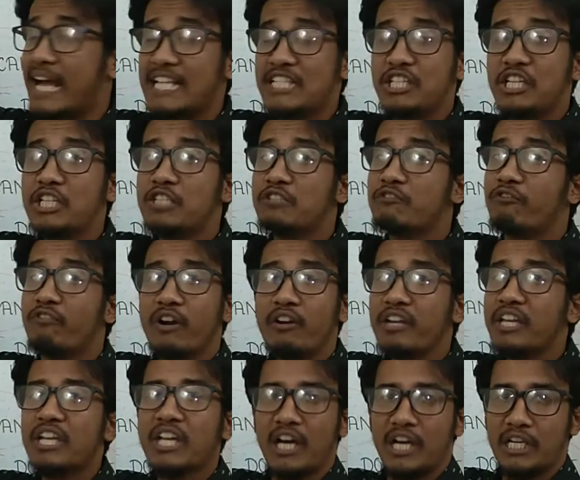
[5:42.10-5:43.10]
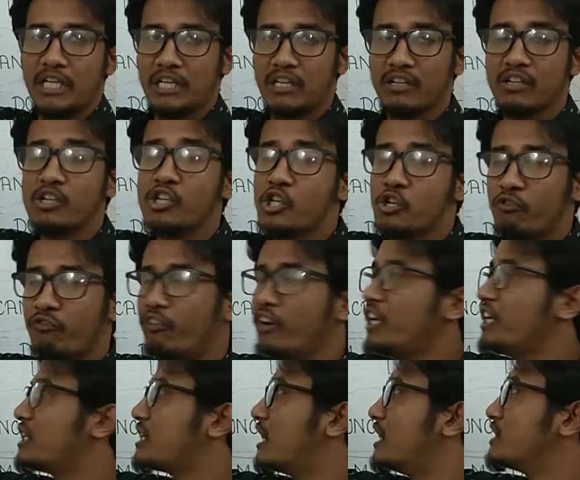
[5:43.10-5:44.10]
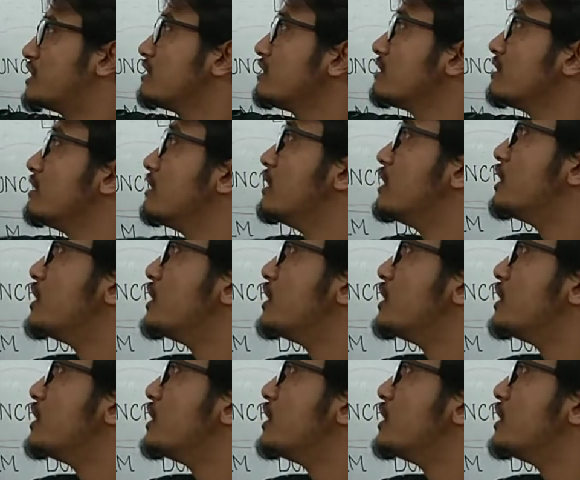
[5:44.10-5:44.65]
as she is very cunning, very intelligent,